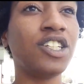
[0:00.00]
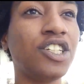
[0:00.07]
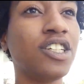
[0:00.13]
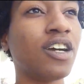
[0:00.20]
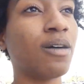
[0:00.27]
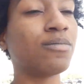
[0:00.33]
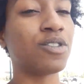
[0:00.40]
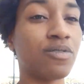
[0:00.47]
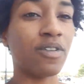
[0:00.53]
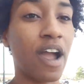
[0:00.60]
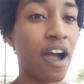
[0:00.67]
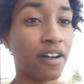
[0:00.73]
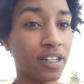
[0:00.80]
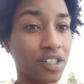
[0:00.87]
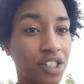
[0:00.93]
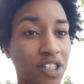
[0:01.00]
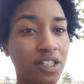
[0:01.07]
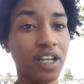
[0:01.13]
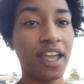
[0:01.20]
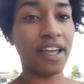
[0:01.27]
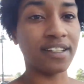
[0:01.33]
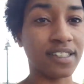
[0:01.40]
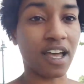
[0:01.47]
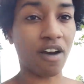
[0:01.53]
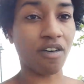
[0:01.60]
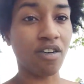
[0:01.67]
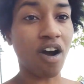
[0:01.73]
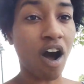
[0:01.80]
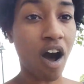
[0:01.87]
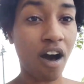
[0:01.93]
she comes around and she hands
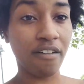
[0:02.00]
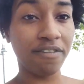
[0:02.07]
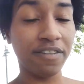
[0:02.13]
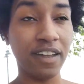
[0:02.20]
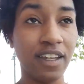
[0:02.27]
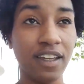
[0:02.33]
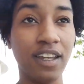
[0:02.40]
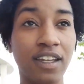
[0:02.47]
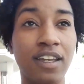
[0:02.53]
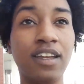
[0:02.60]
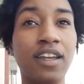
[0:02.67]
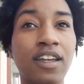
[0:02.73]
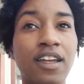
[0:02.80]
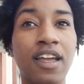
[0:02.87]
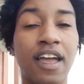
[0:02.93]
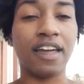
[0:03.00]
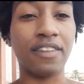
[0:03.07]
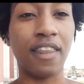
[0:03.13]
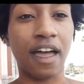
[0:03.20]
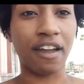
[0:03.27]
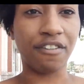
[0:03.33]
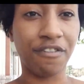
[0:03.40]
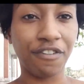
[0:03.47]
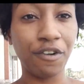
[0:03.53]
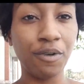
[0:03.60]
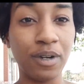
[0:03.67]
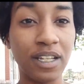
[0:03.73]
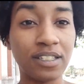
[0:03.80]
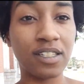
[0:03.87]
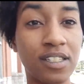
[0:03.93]
out coffee and like
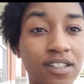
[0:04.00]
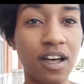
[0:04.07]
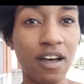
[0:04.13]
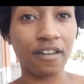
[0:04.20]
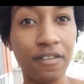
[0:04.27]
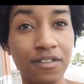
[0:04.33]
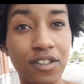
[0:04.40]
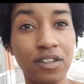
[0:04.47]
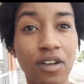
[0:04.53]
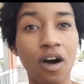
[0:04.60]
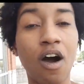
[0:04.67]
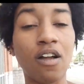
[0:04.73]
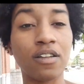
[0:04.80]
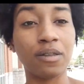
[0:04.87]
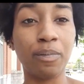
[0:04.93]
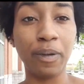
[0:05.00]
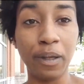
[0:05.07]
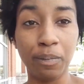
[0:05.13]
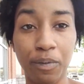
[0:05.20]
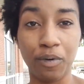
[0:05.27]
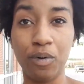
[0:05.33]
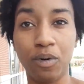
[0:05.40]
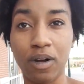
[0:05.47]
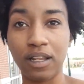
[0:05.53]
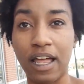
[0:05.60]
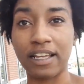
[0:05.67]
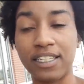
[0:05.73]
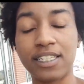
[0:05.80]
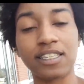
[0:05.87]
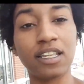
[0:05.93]
fruit and stuff to all the people who are
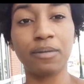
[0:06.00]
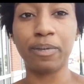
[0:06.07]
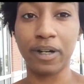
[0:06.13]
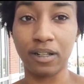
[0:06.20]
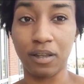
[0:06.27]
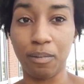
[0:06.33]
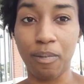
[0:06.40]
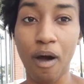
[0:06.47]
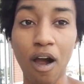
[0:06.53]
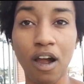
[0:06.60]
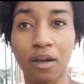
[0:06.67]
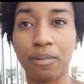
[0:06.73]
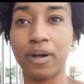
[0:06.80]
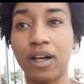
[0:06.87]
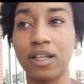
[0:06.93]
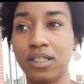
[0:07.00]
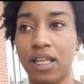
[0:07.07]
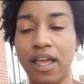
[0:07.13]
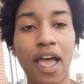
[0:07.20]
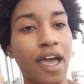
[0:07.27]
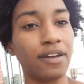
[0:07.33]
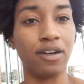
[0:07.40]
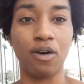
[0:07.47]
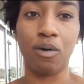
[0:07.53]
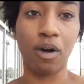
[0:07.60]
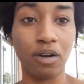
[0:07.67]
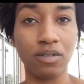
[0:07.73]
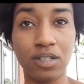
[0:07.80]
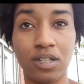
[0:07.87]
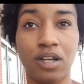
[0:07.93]
like sleeping in the park because they had nowhere
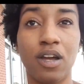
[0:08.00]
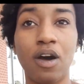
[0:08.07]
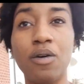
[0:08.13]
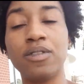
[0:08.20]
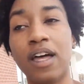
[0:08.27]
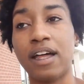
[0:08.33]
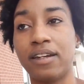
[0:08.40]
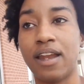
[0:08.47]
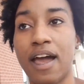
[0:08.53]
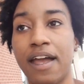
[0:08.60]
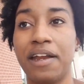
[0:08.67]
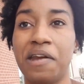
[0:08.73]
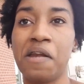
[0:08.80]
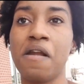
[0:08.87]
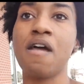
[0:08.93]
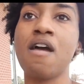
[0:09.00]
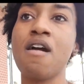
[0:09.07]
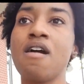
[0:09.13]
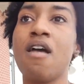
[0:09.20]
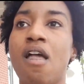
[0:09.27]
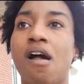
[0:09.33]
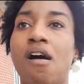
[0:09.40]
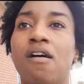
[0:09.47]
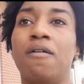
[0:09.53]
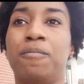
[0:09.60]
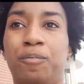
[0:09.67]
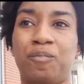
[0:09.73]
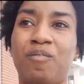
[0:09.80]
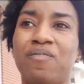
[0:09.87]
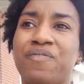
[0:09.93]
else to go that night.
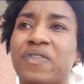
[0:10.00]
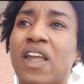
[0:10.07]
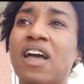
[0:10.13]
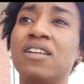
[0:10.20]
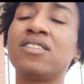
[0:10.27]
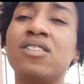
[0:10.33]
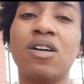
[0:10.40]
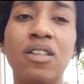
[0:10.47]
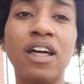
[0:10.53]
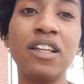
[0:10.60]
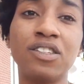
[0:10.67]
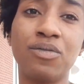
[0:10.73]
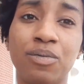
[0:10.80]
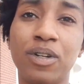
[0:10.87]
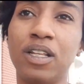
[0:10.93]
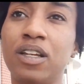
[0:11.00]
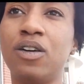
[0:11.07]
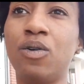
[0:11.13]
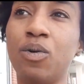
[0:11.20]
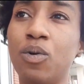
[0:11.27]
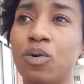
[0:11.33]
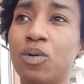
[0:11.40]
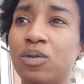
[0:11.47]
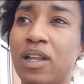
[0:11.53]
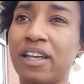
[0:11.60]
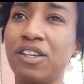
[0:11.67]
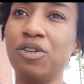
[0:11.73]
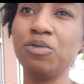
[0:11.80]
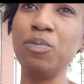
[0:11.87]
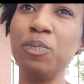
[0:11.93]
And so that's really cool. Like,